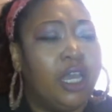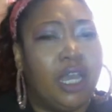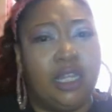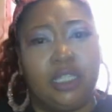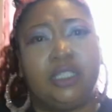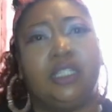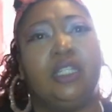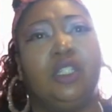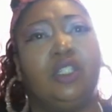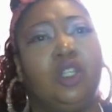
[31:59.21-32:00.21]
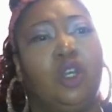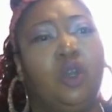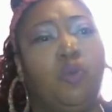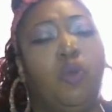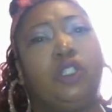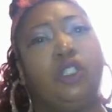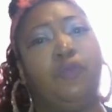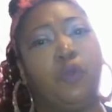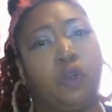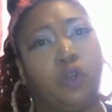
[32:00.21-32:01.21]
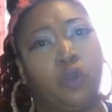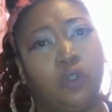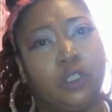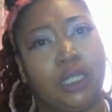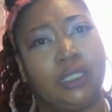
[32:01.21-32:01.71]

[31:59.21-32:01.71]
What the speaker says: And this is once the four girls get